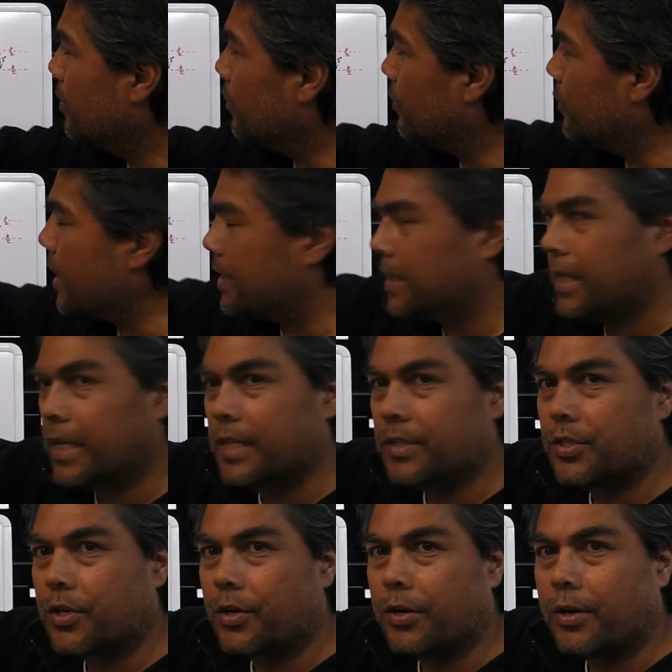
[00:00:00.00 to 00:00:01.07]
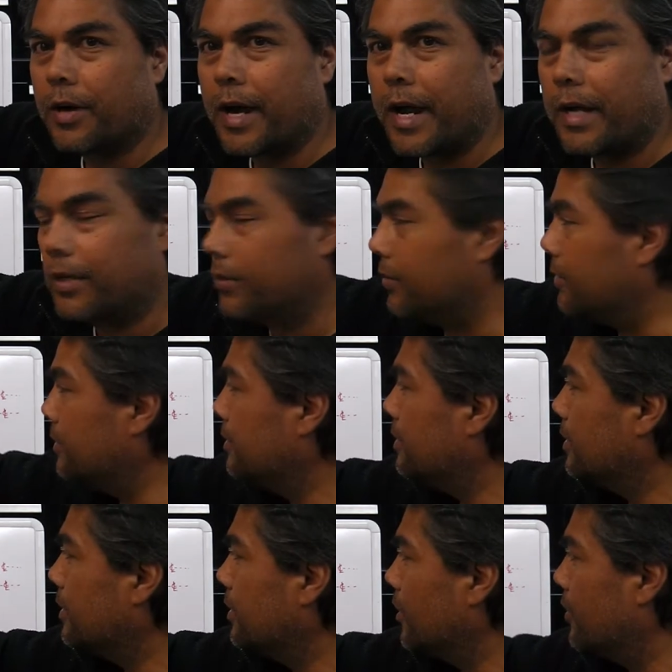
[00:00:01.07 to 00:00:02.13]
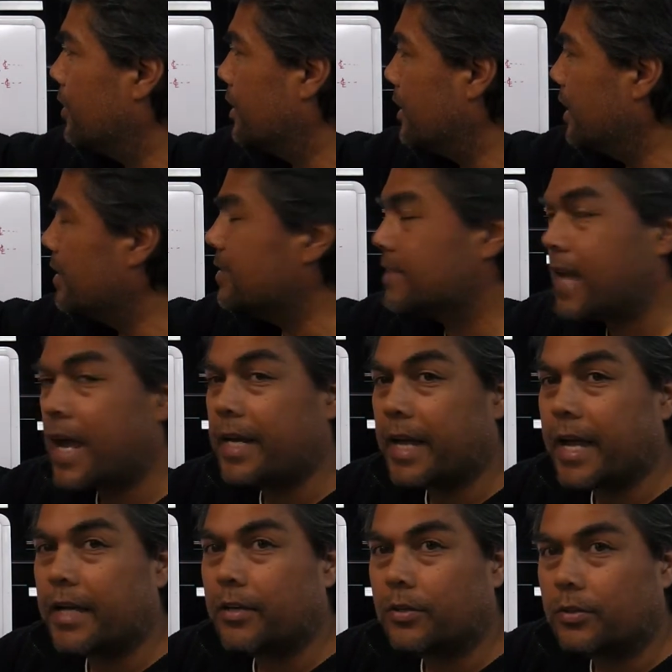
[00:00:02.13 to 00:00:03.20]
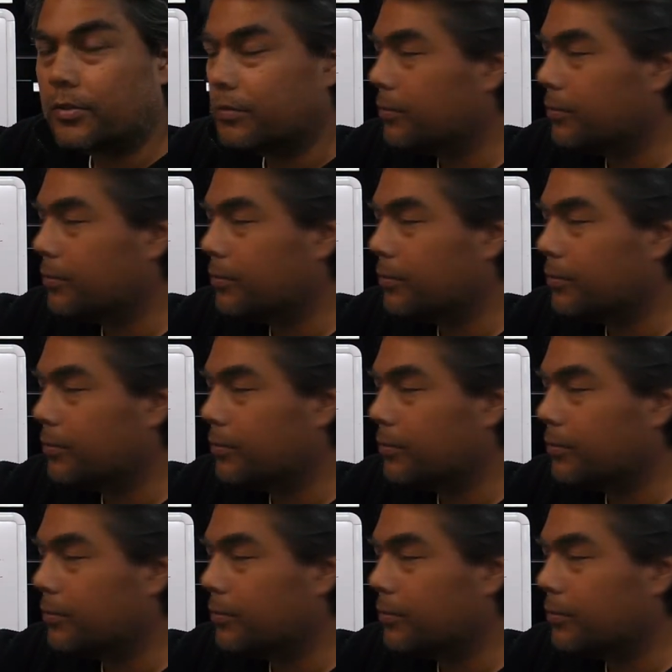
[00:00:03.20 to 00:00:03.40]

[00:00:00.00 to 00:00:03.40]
we find the interior angle, or the inside angle,